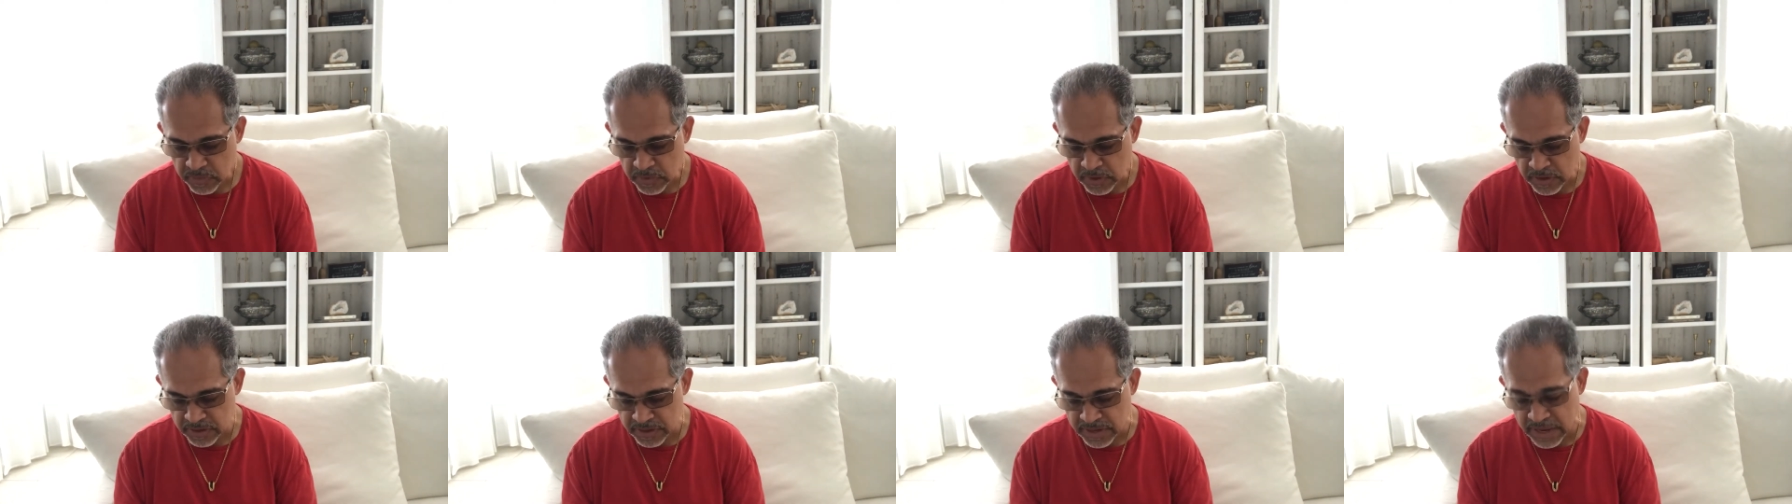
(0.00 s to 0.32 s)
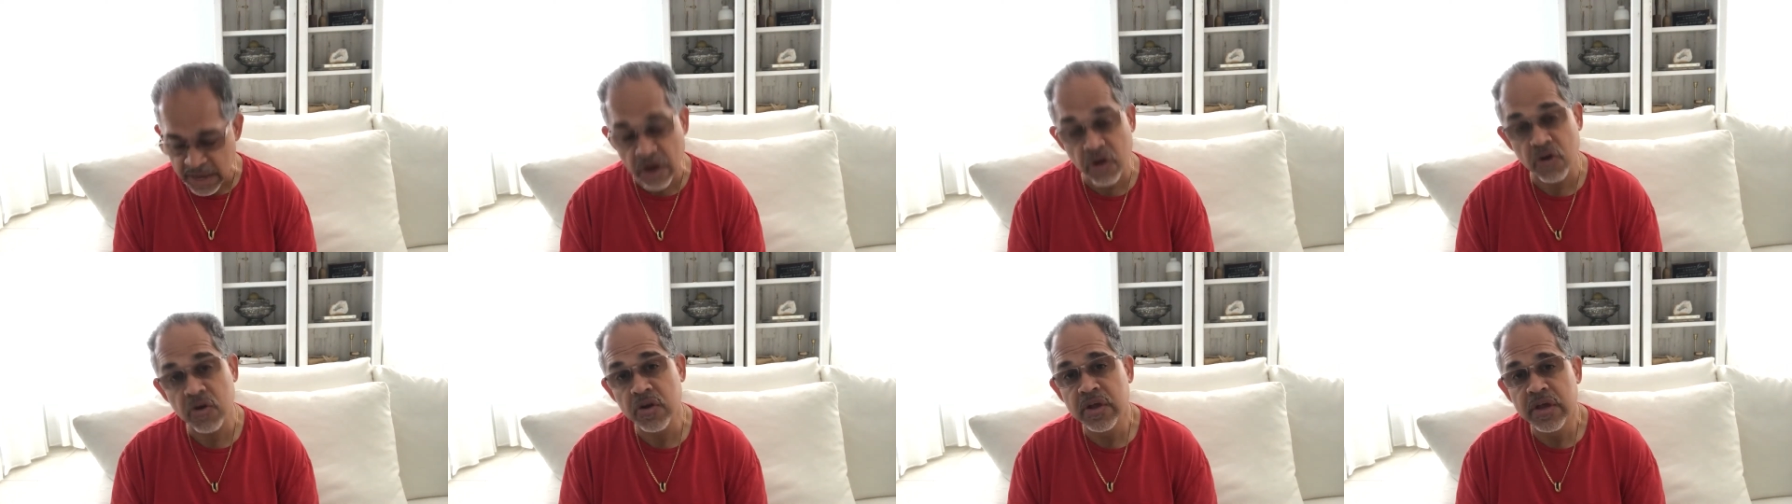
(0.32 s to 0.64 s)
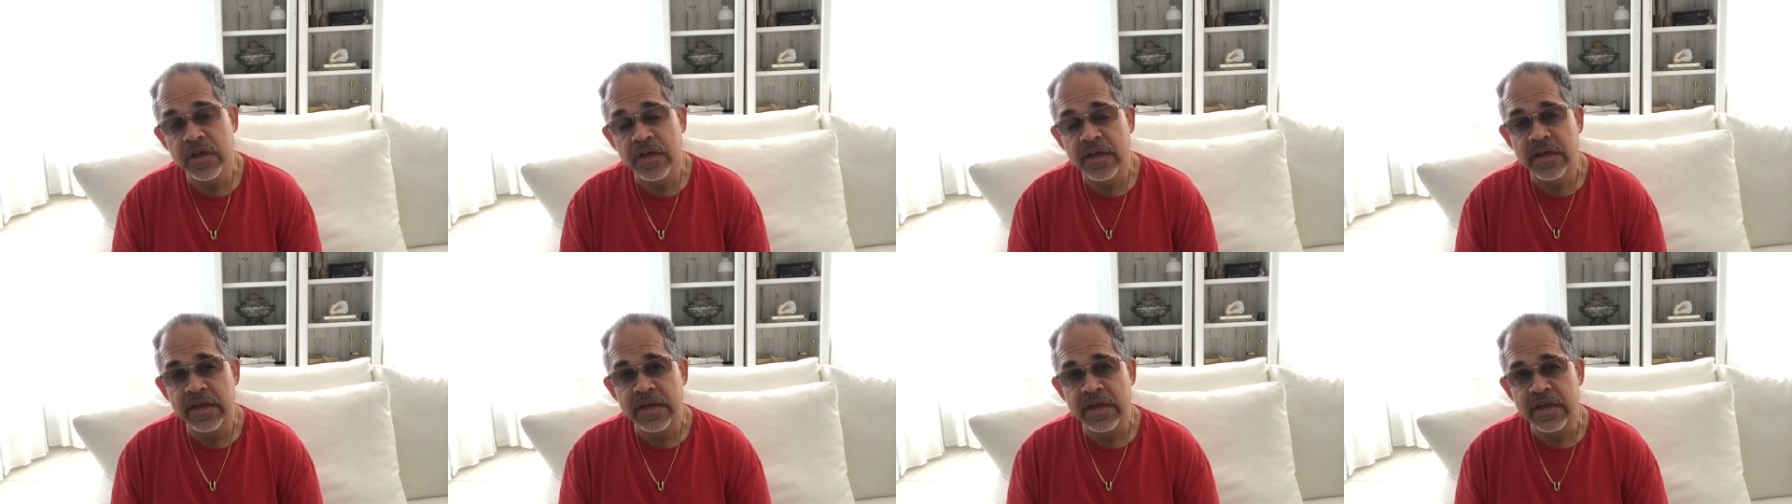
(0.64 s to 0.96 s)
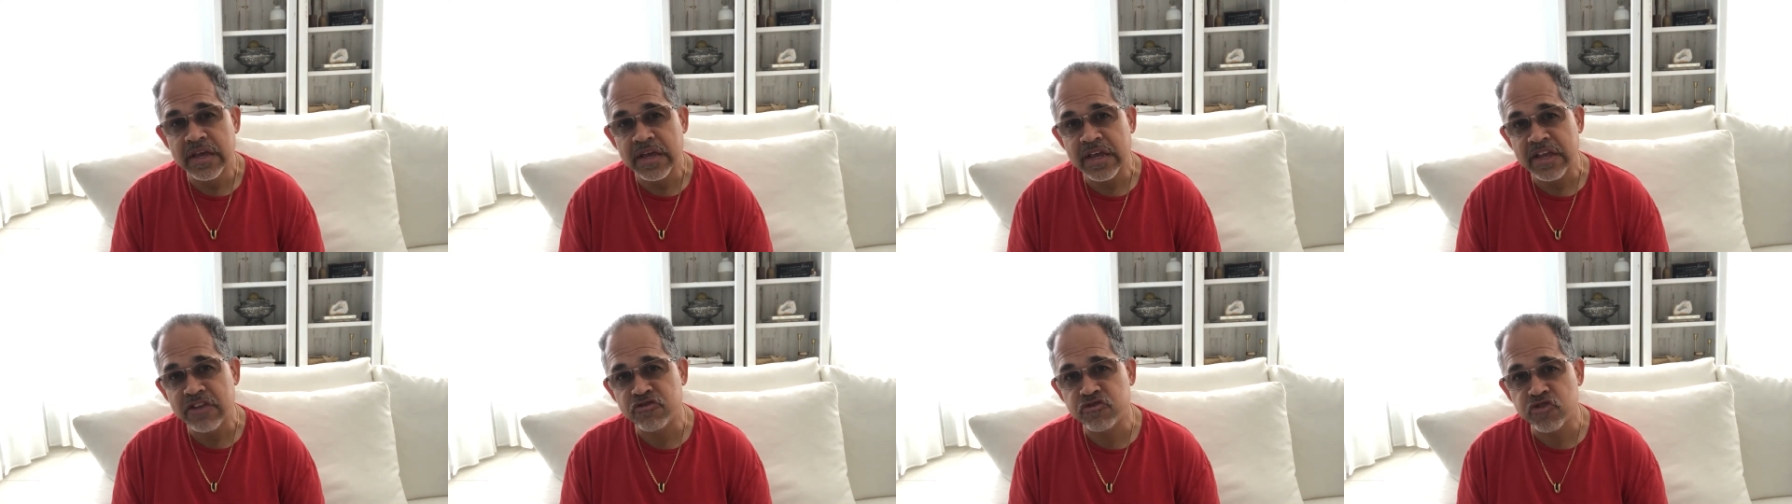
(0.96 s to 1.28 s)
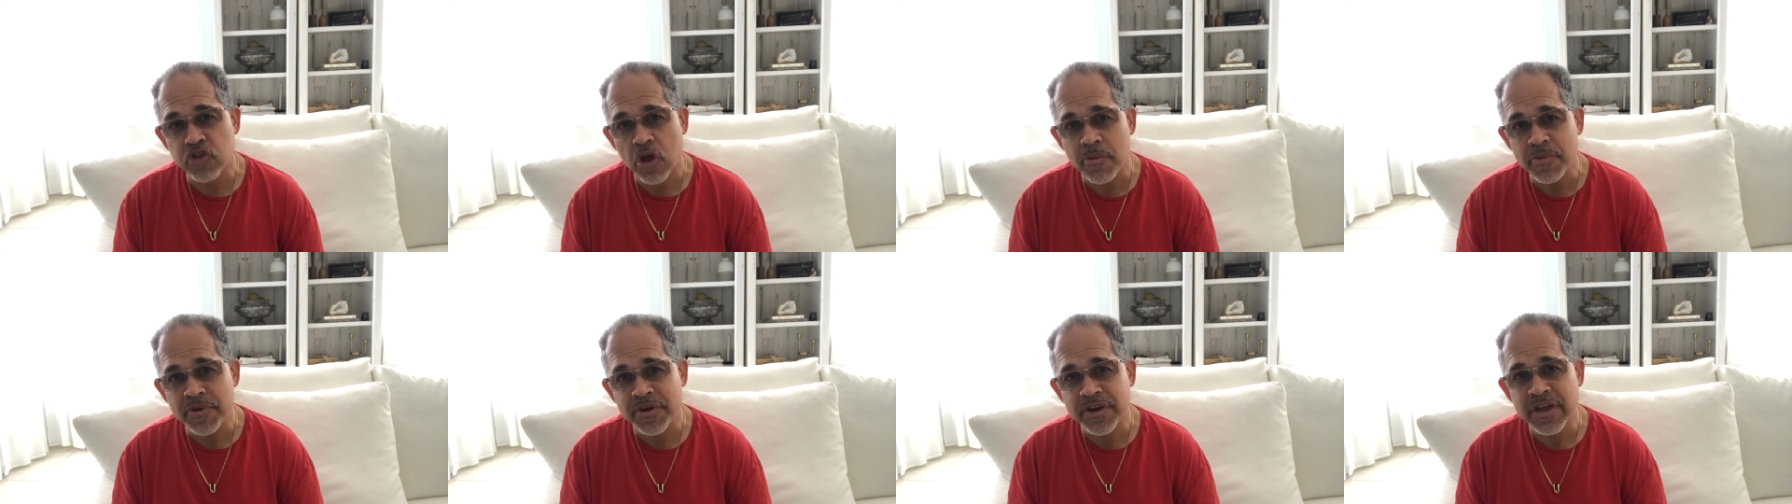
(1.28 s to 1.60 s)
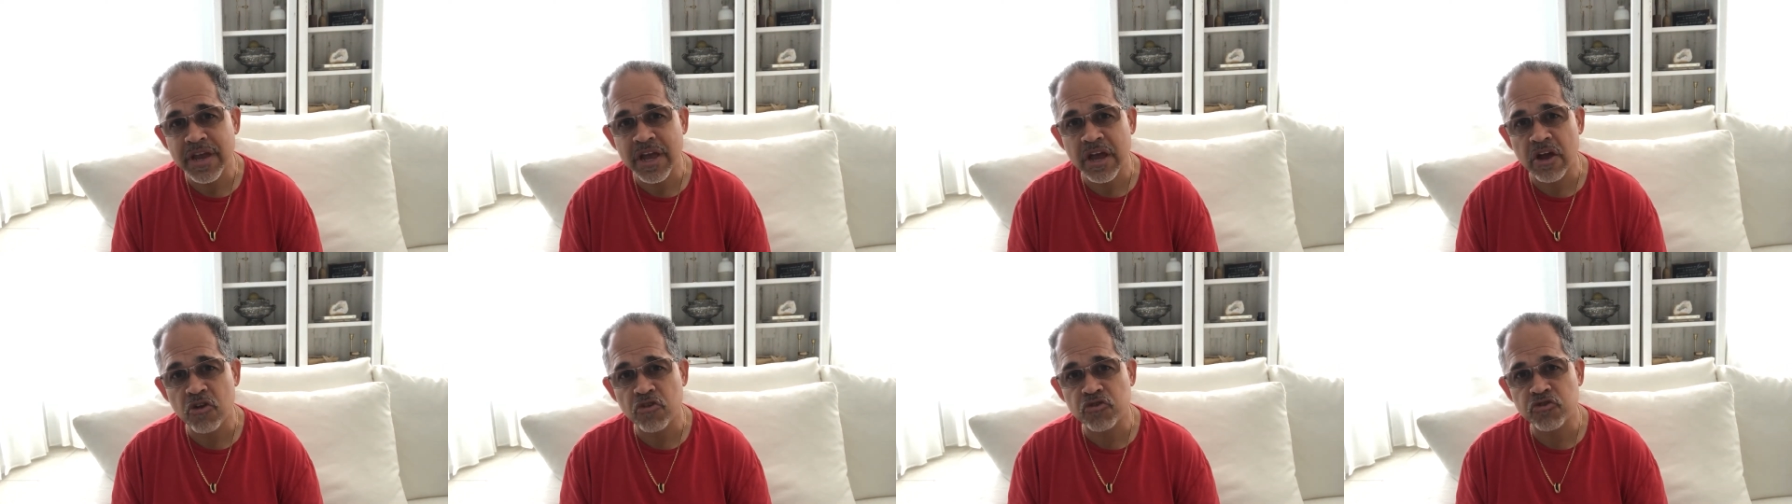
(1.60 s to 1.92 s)
Now, installment
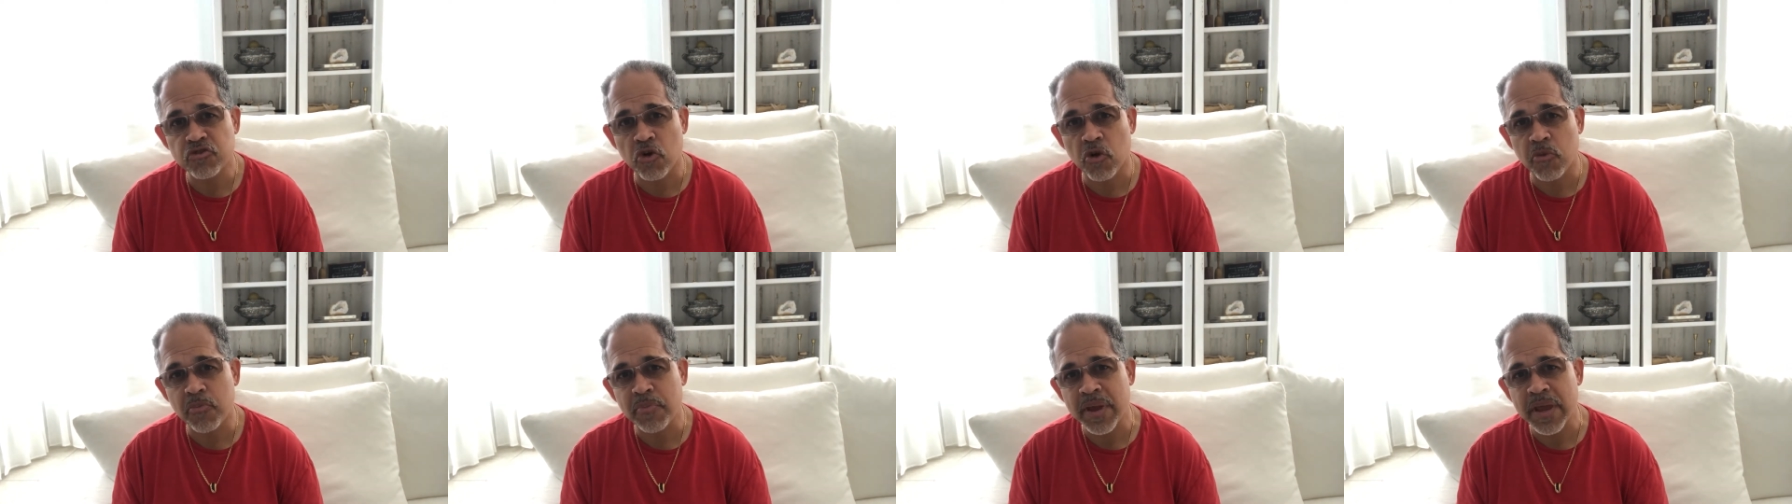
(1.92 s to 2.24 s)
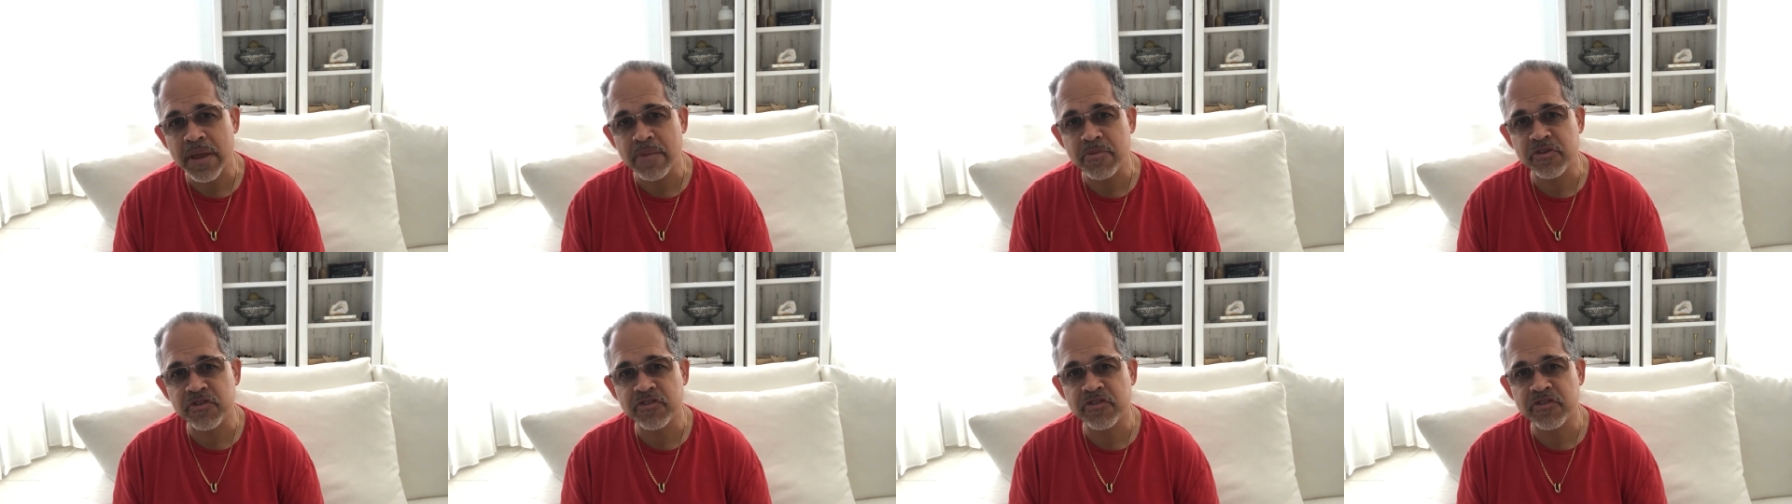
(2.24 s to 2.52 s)
accounts are payments